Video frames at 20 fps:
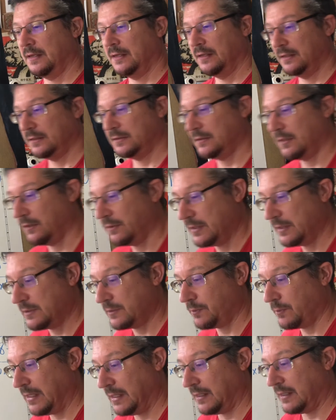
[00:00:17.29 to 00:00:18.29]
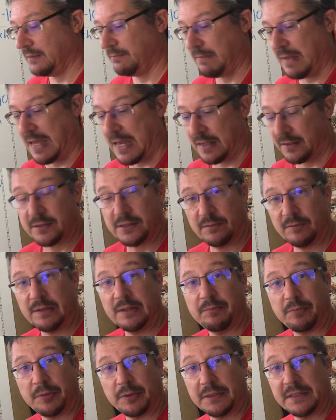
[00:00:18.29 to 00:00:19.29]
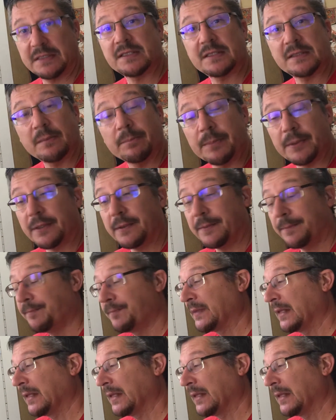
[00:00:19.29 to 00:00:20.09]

So this week in math should be pretty simple.